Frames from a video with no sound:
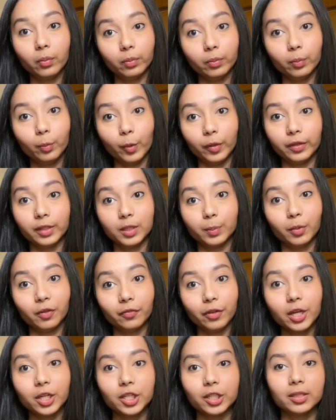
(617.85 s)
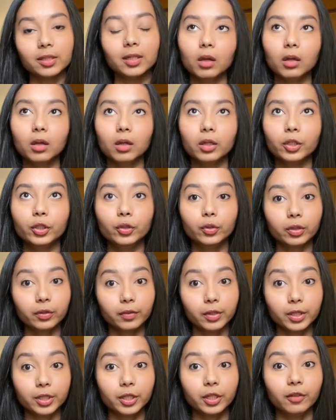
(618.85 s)
with this profession.
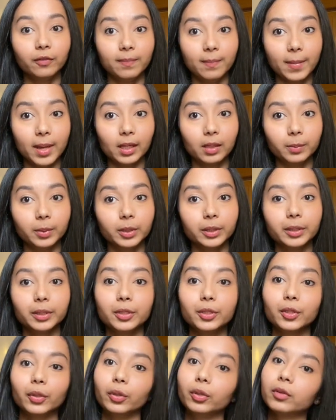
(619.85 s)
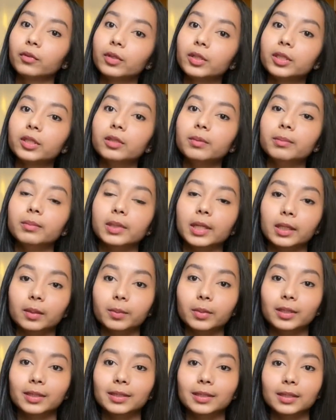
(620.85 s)
University of Melbourne. So University of
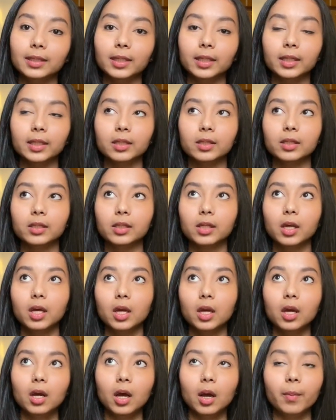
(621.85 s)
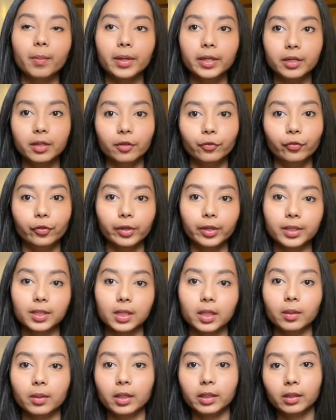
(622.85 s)
Melbourne is a bit different.
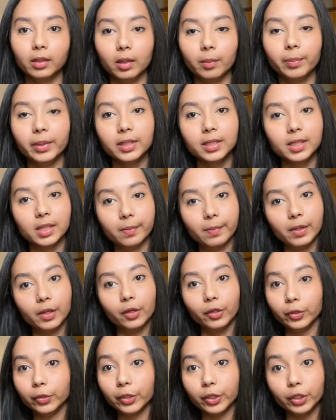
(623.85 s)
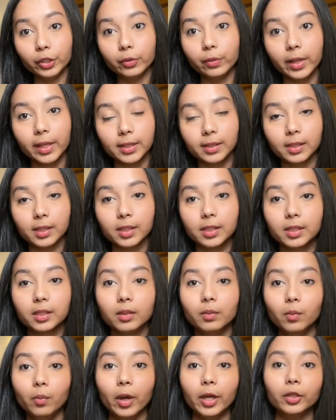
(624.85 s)
It's a bit similar to the US
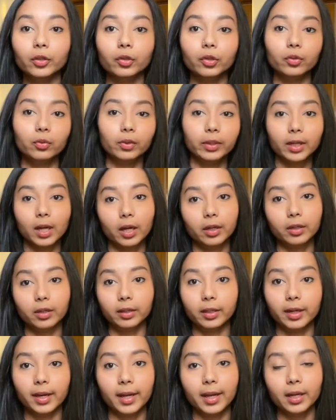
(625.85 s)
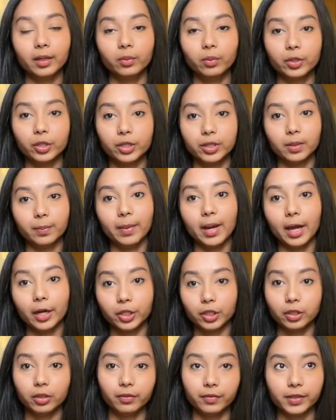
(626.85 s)
system, where you do an undergrad, which is a
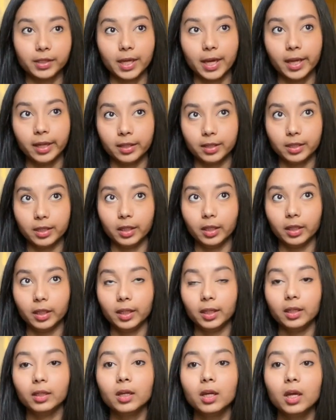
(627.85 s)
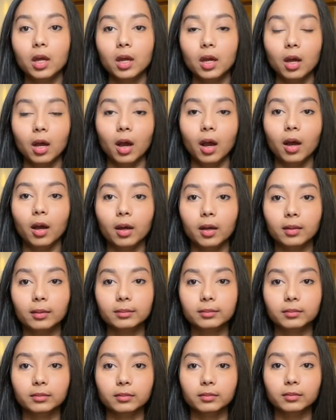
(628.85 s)
Bachelor of Science degree,
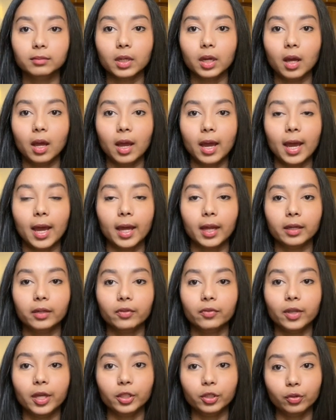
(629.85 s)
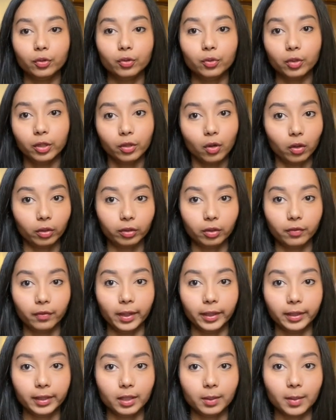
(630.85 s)
and then you do a Doctor of
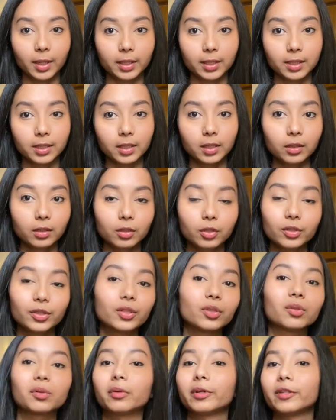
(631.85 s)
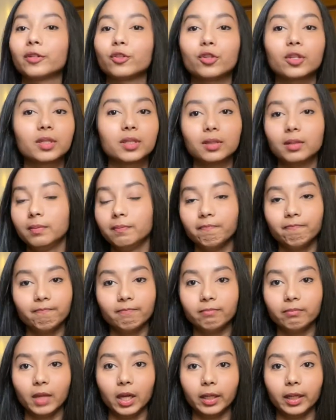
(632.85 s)
Veterinary Medicine. So it's just,
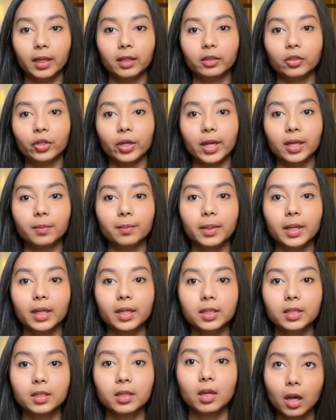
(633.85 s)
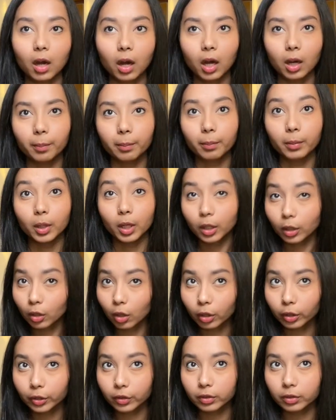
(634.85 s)
again, grade based.
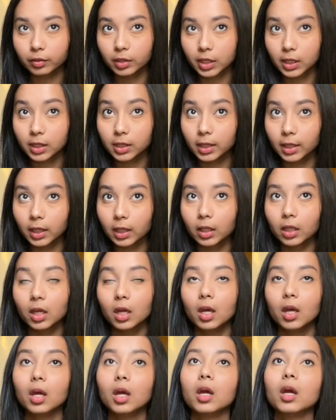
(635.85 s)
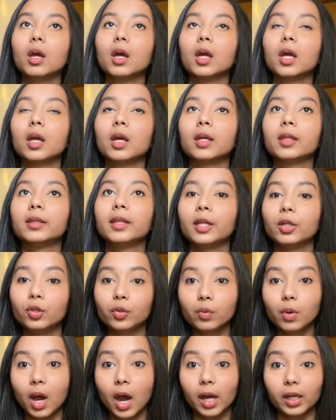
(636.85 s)
Murdoch University, they
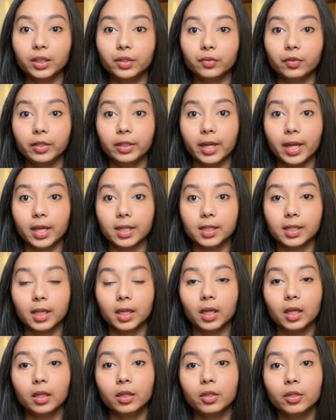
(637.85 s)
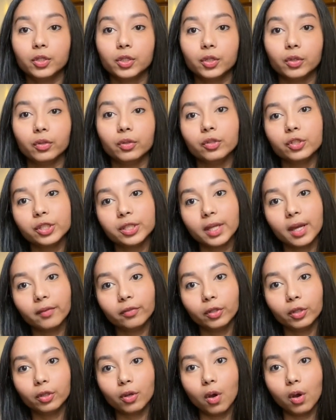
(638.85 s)
do ask for an essay, so you just
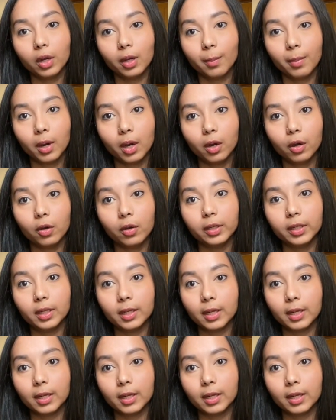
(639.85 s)
have to talk about